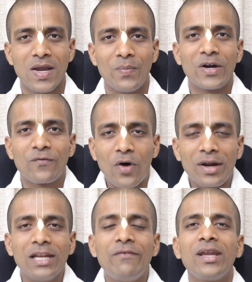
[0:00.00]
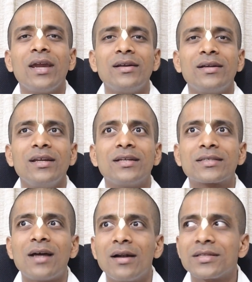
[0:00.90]
but for a living entity, it
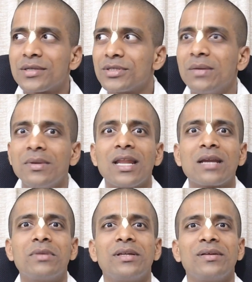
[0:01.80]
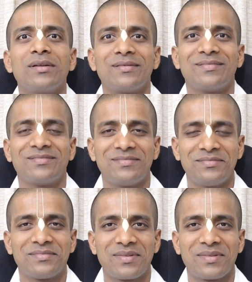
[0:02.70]
starts seeming like material. Hmm?